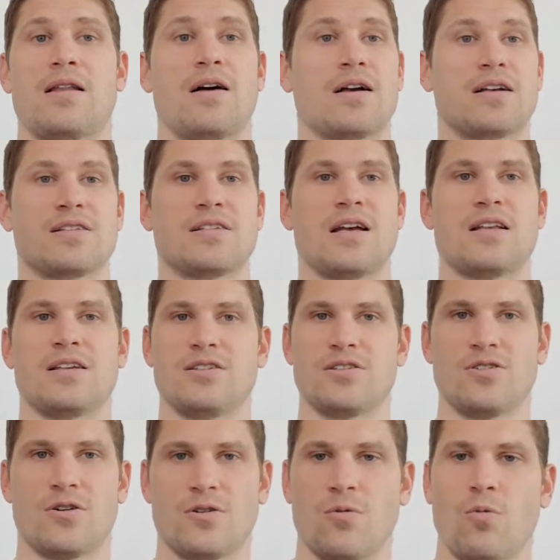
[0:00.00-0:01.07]
like I said, he's
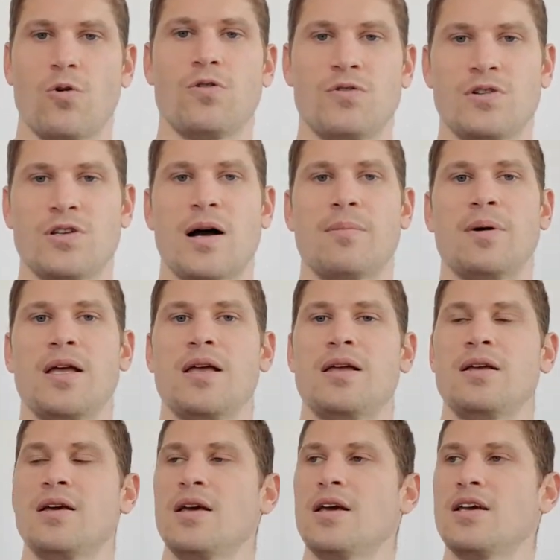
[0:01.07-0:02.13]
got a wooden
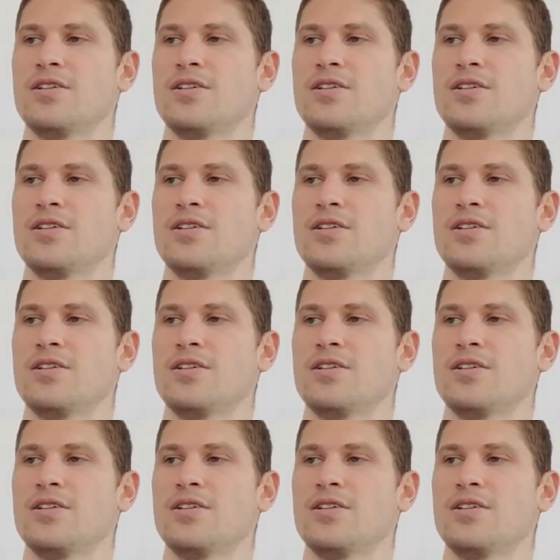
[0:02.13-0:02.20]
dummy.